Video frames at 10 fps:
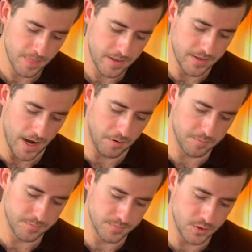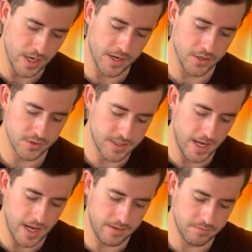Now, you got to
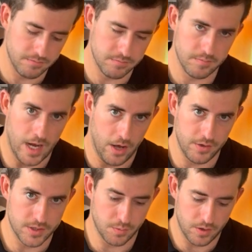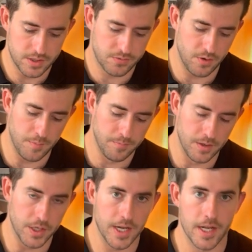understand how this works from
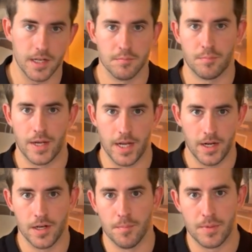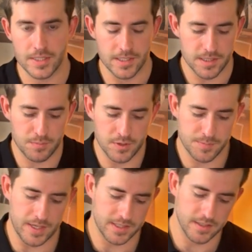a getting paid in a business
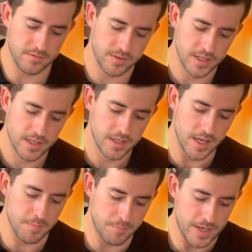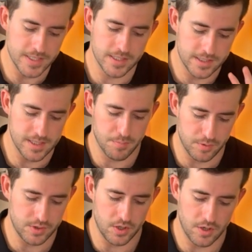perspective. In basic,
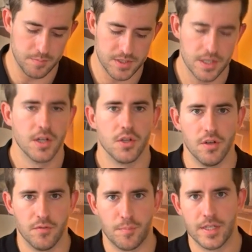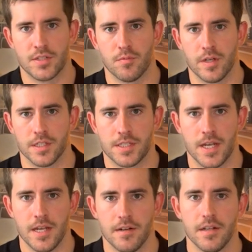simple terms, you have a piece of real
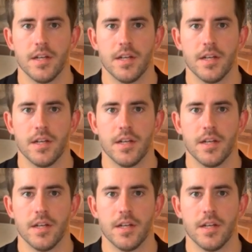estate,